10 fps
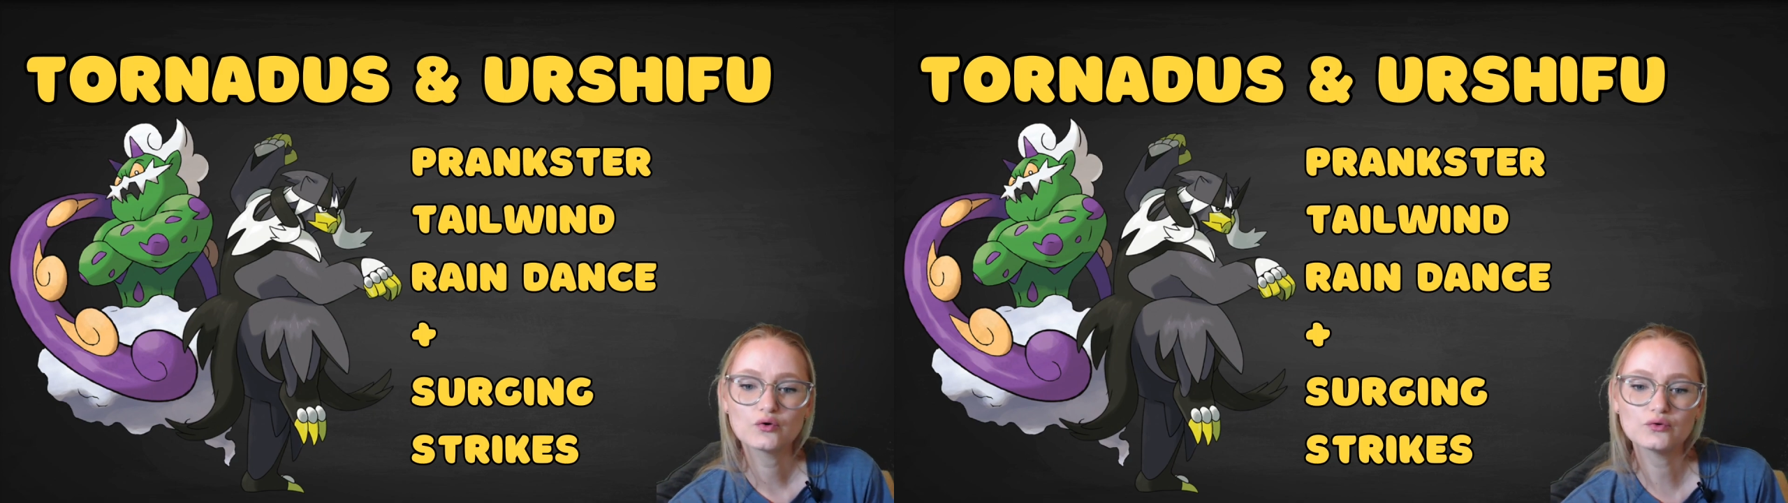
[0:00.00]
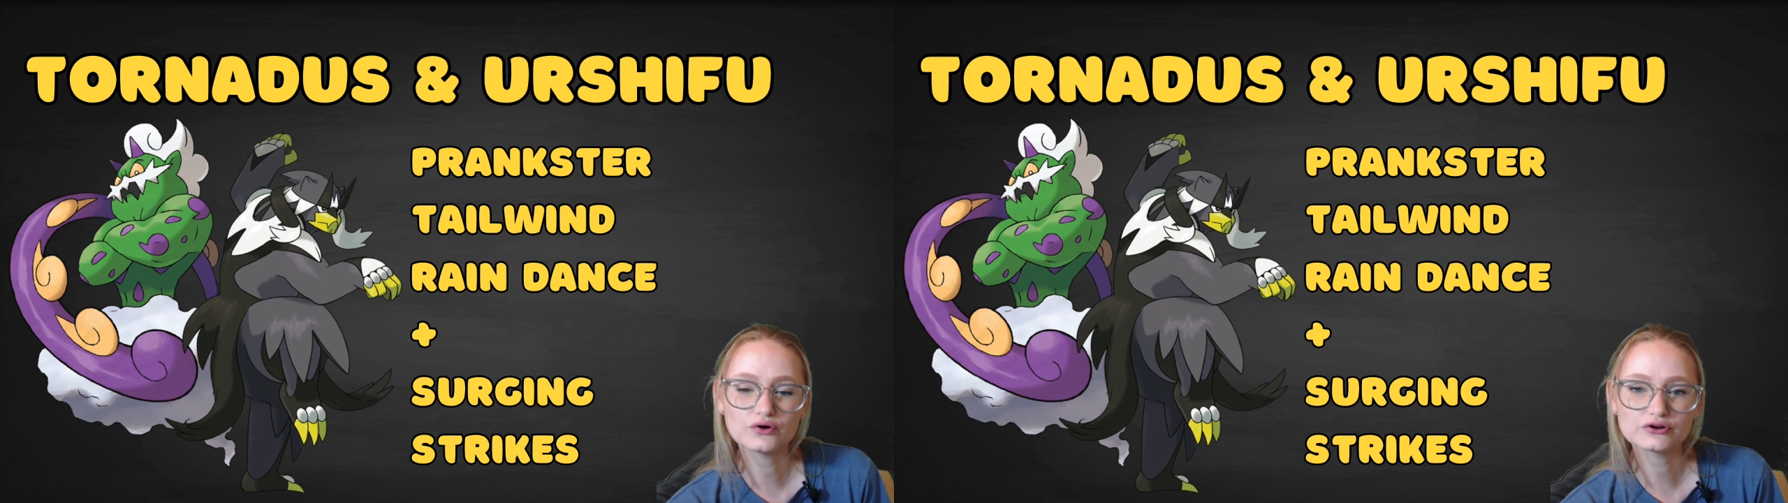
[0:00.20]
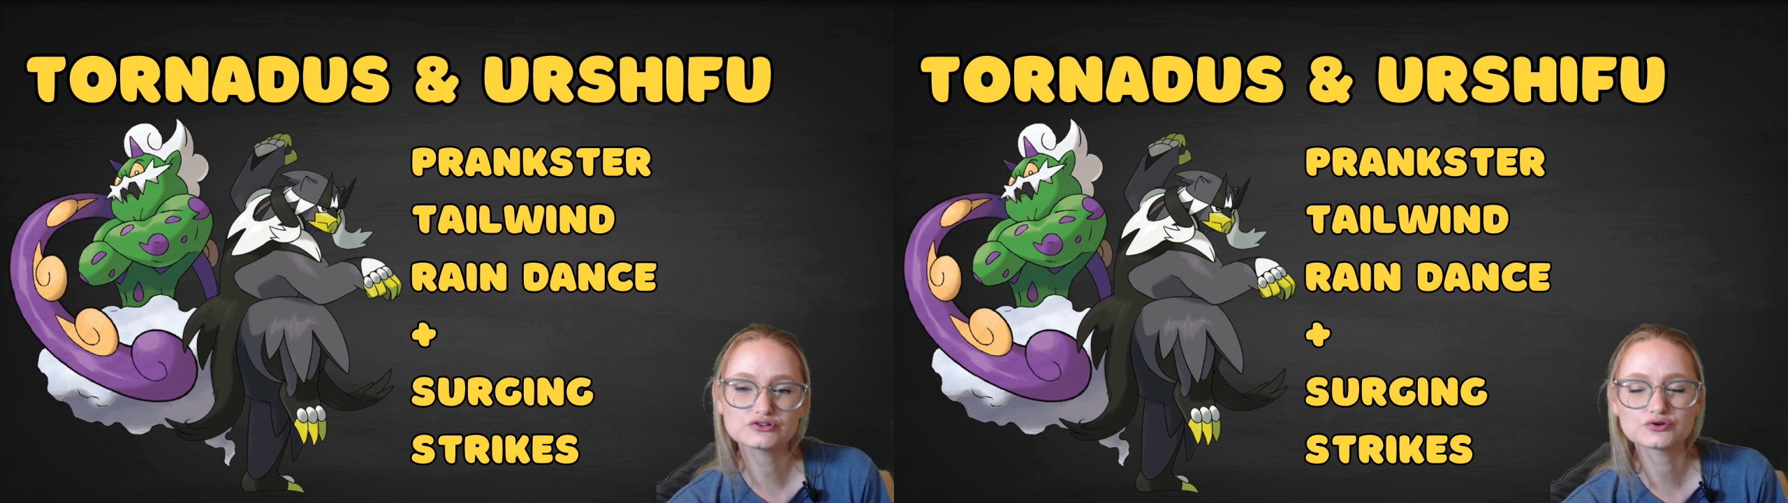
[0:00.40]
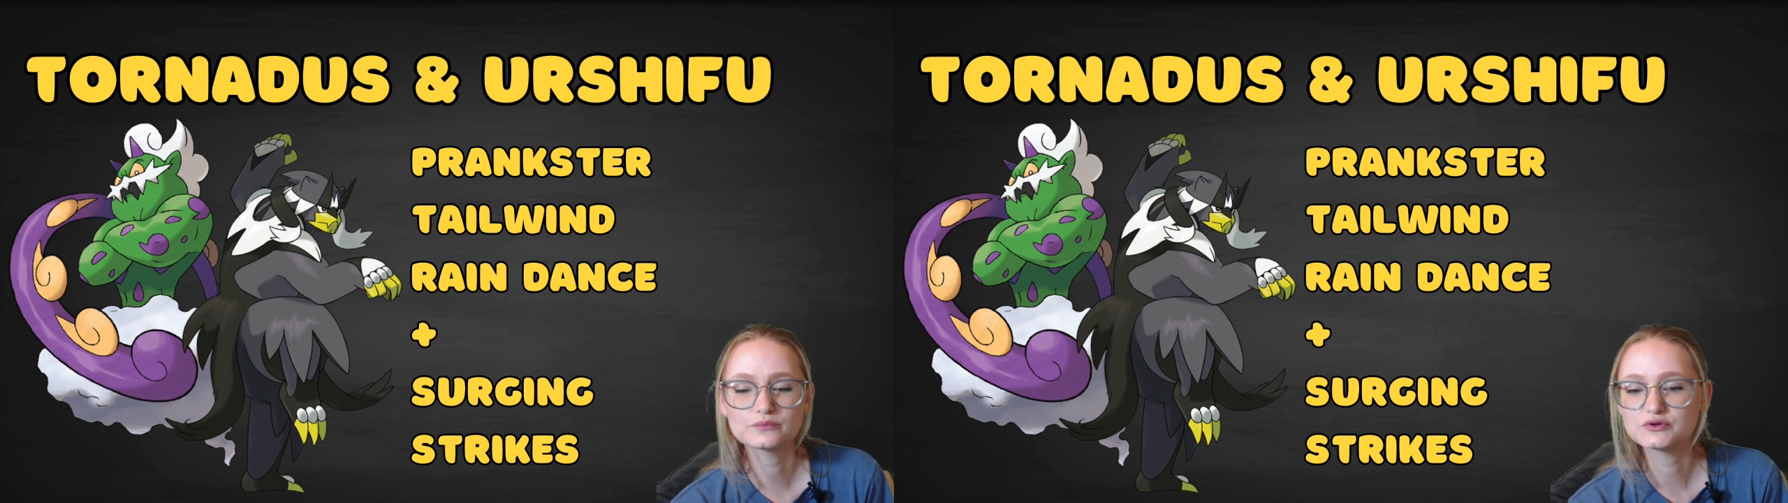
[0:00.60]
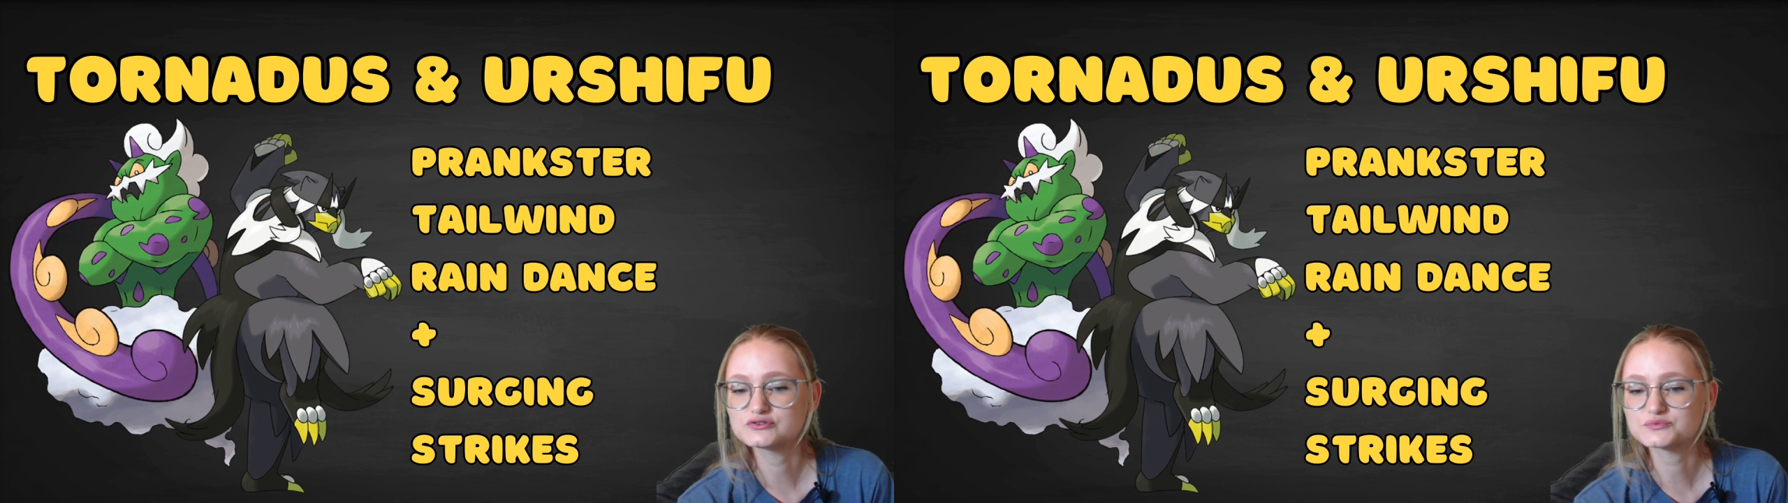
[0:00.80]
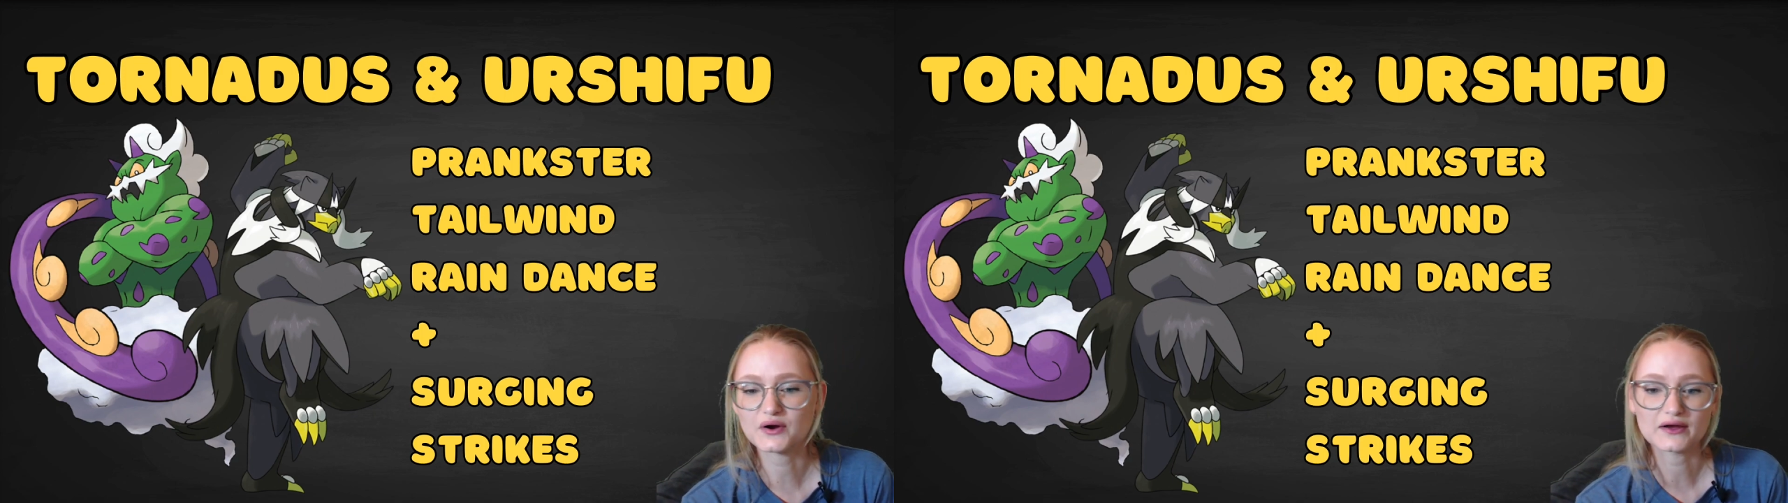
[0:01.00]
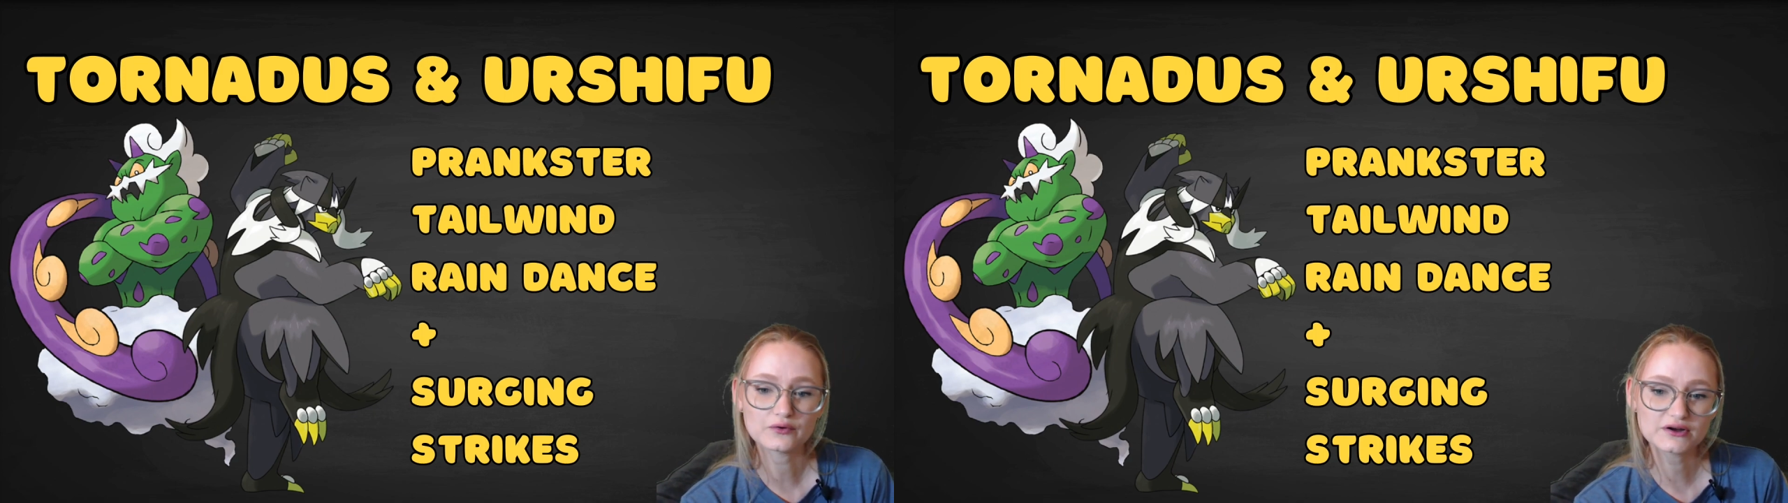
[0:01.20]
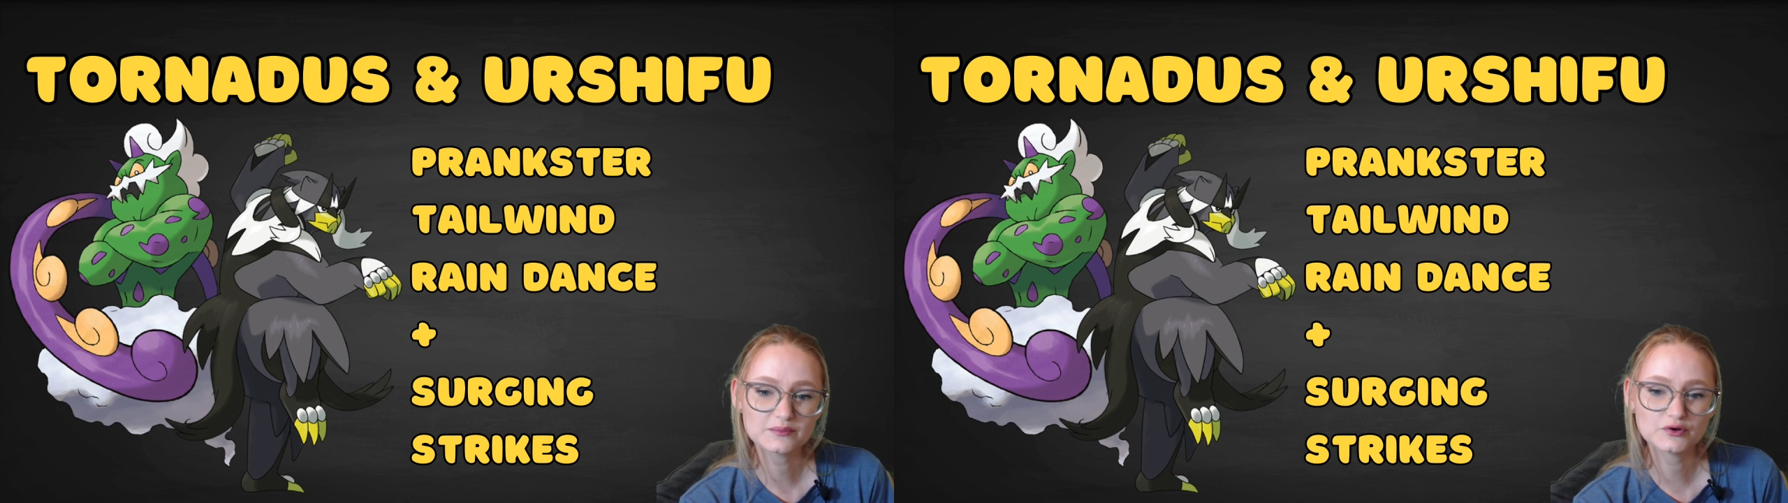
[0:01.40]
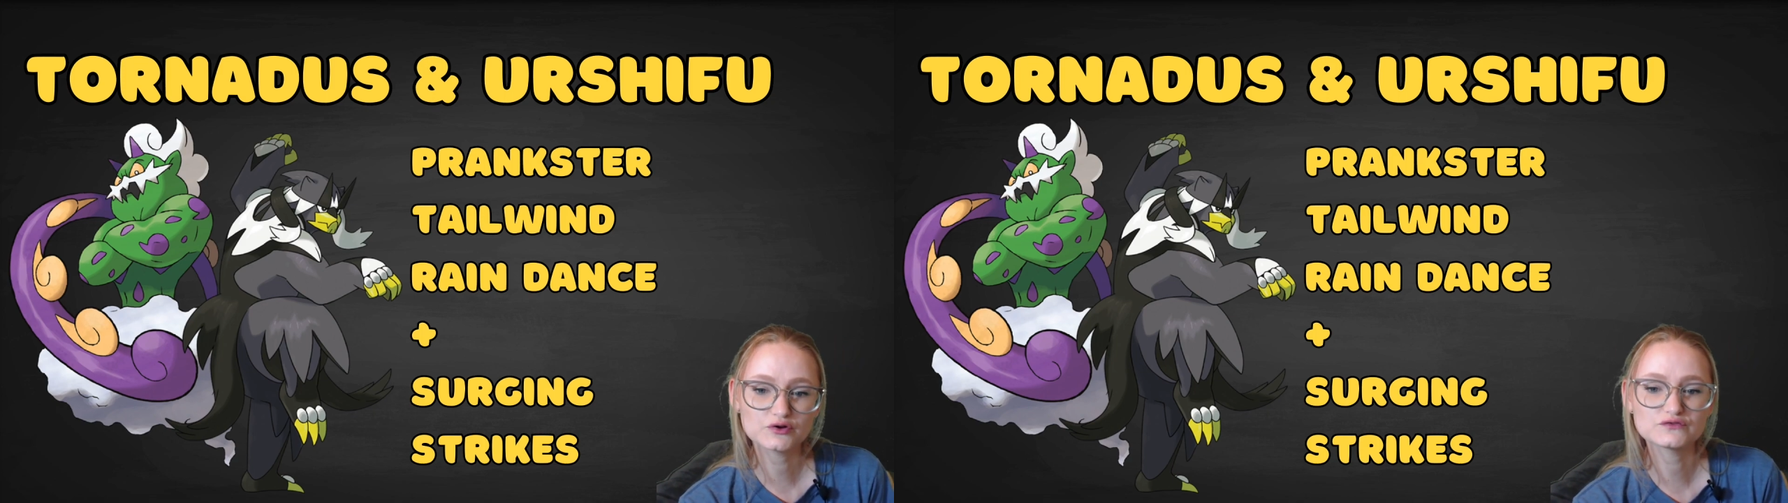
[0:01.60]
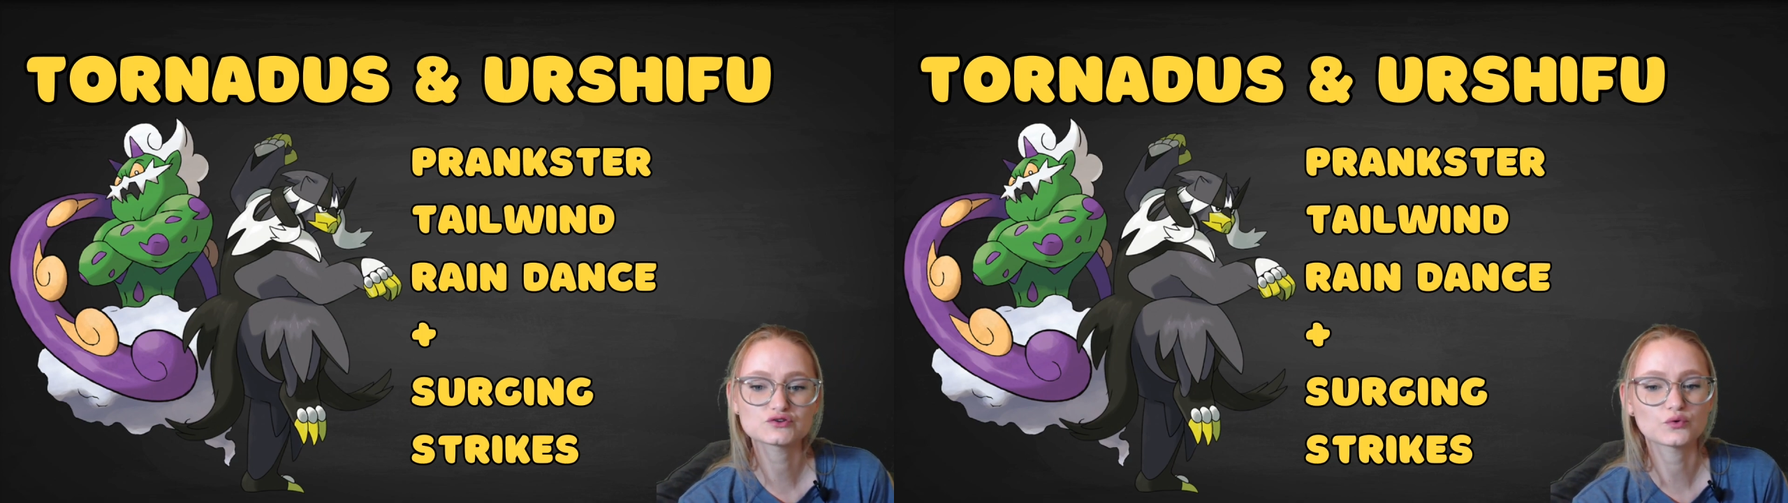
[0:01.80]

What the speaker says: or to abuse priority moves